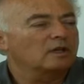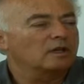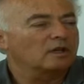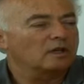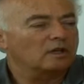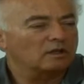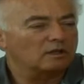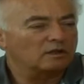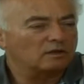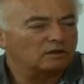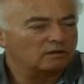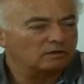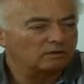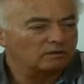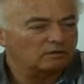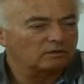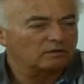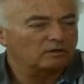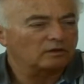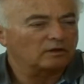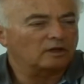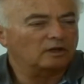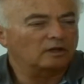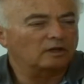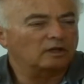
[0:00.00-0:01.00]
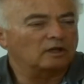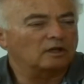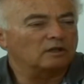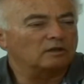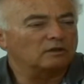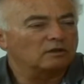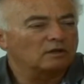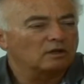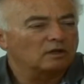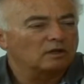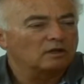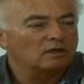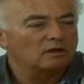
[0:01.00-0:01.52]
And
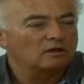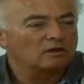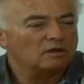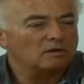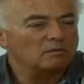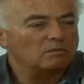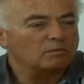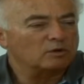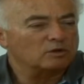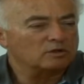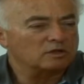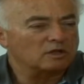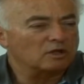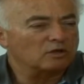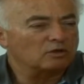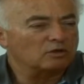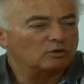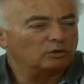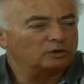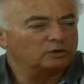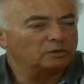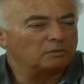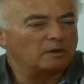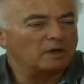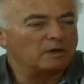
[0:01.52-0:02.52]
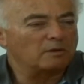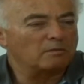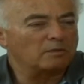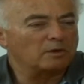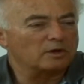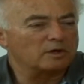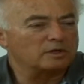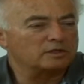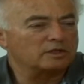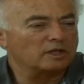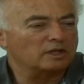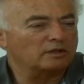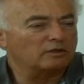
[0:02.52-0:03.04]
again, important to
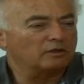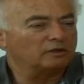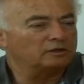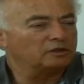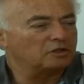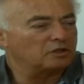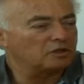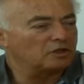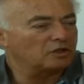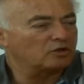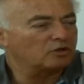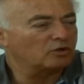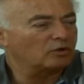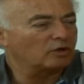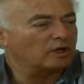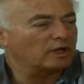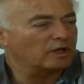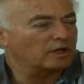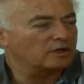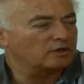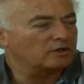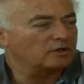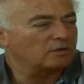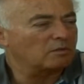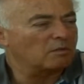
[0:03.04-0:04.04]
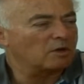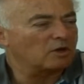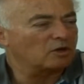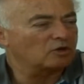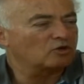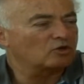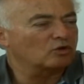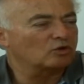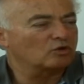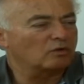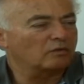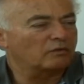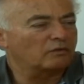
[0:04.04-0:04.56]
remember that the residual has
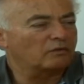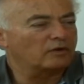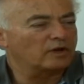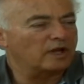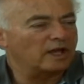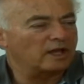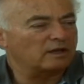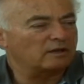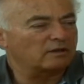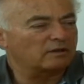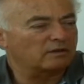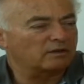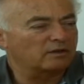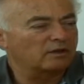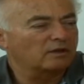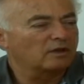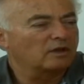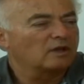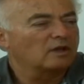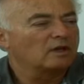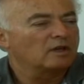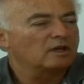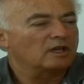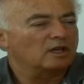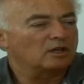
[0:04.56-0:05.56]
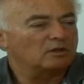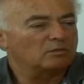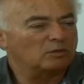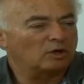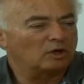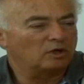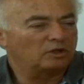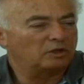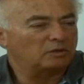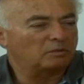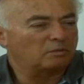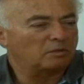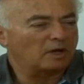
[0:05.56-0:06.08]
dimension of length, and
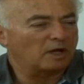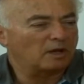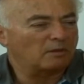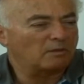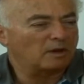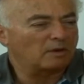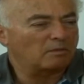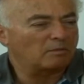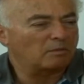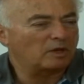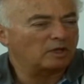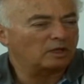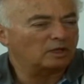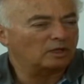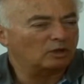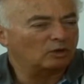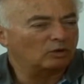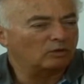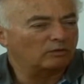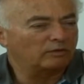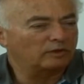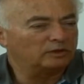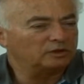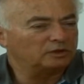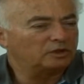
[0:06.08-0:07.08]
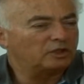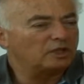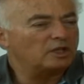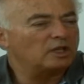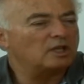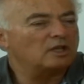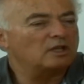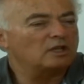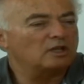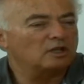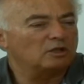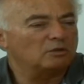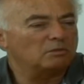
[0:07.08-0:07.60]
multiplied by beta over
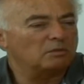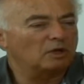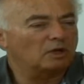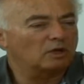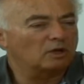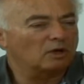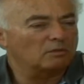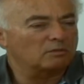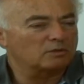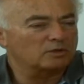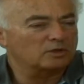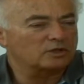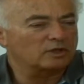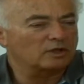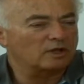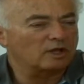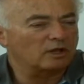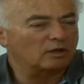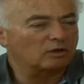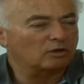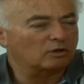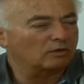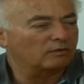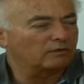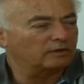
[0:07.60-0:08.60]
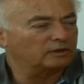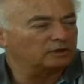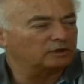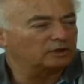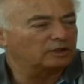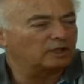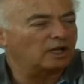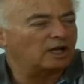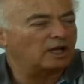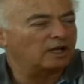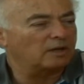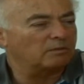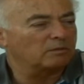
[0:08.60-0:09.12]
t, it becomes length over
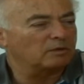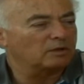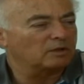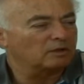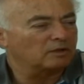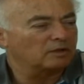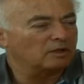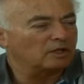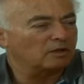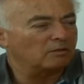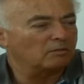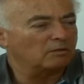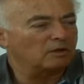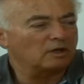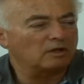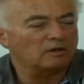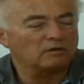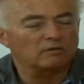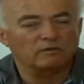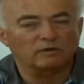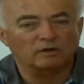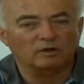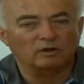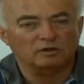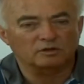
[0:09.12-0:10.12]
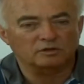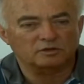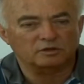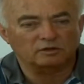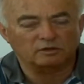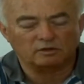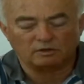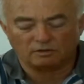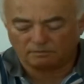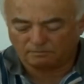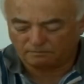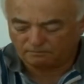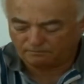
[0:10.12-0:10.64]
time, namely velocity.